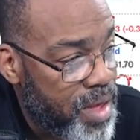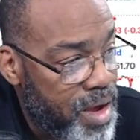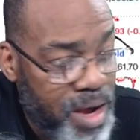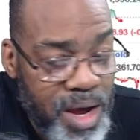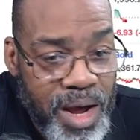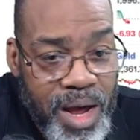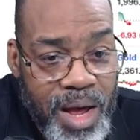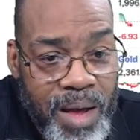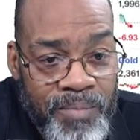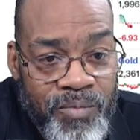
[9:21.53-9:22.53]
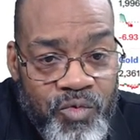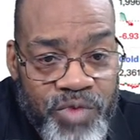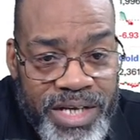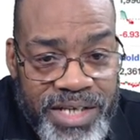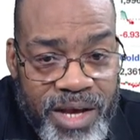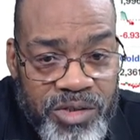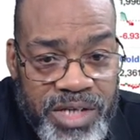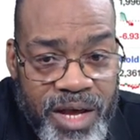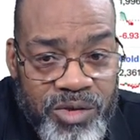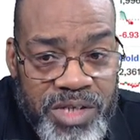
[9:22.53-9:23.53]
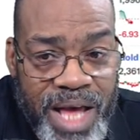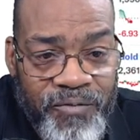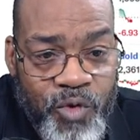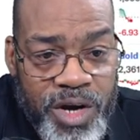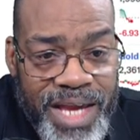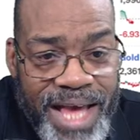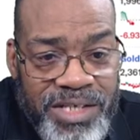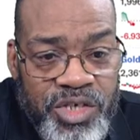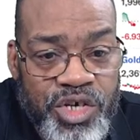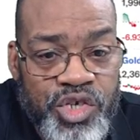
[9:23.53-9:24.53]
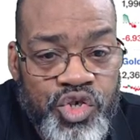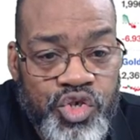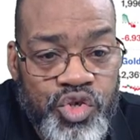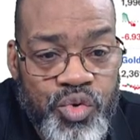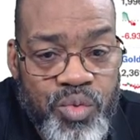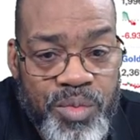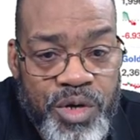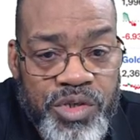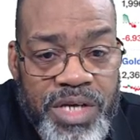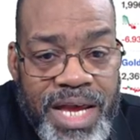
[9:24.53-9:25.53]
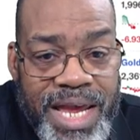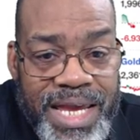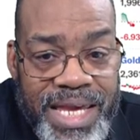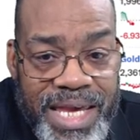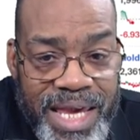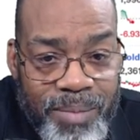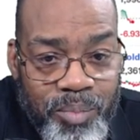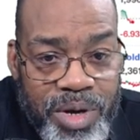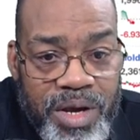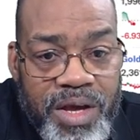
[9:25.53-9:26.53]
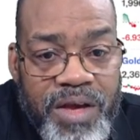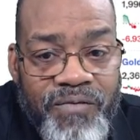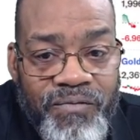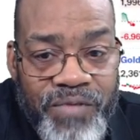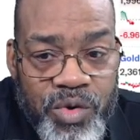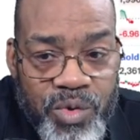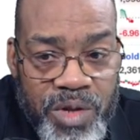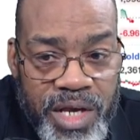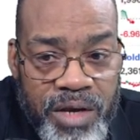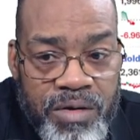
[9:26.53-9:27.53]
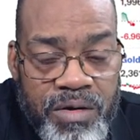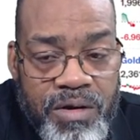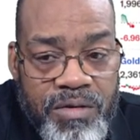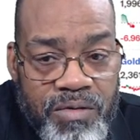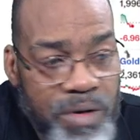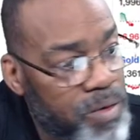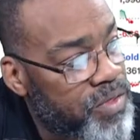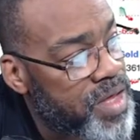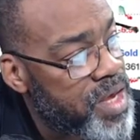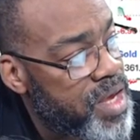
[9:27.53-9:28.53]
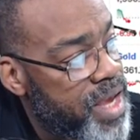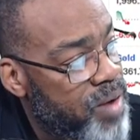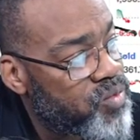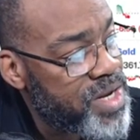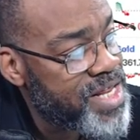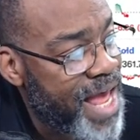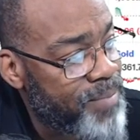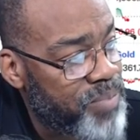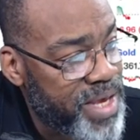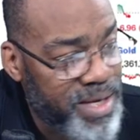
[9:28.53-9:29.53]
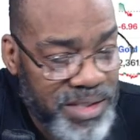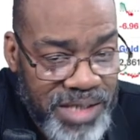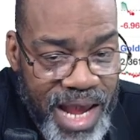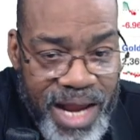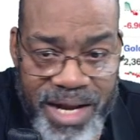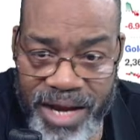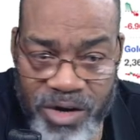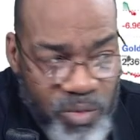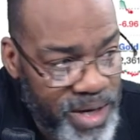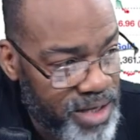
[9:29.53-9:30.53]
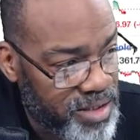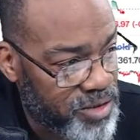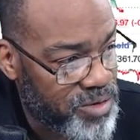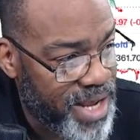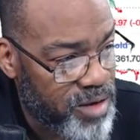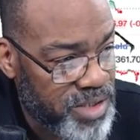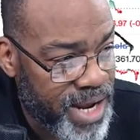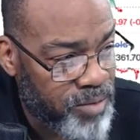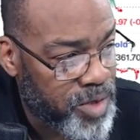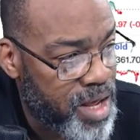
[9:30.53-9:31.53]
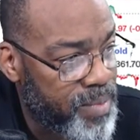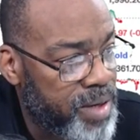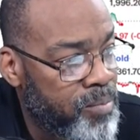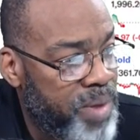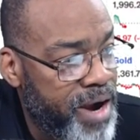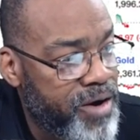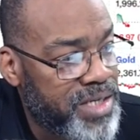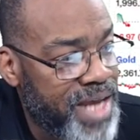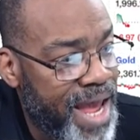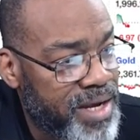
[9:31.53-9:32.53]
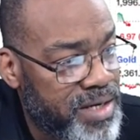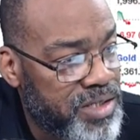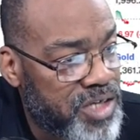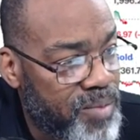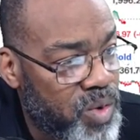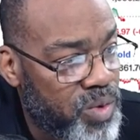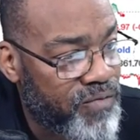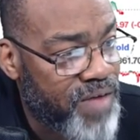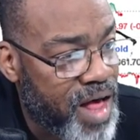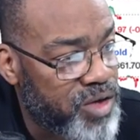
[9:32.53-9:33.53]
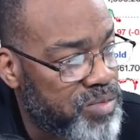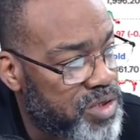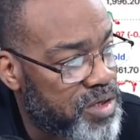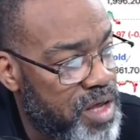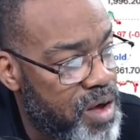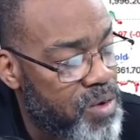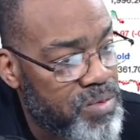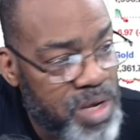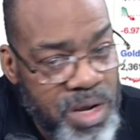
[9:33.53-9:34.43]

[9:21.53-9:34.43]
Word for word: Um, retail sales top forecast is consumers keep fueling growth. And with that being said, I know we got the little downtime coming. Bear attack in the summer when volumes are low.